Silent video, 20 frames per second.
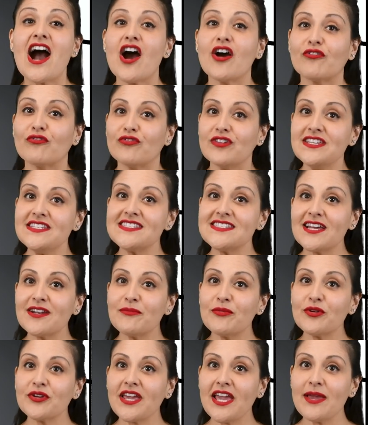A
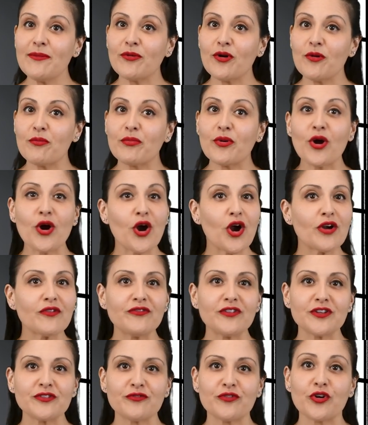resettable cable
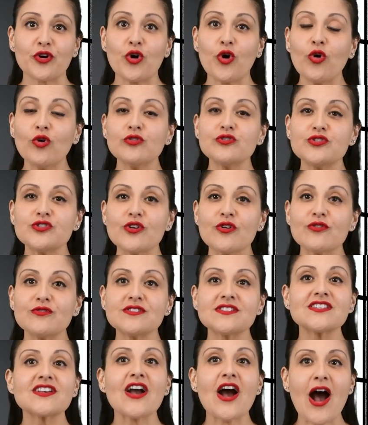perfect for cold
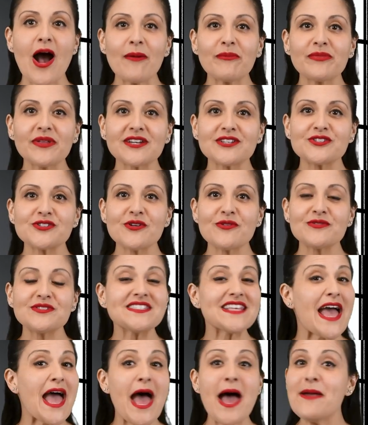zones, complex
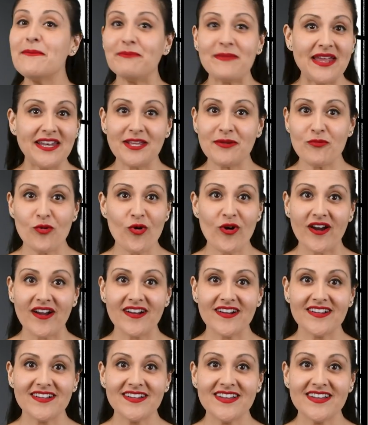zones, and many more.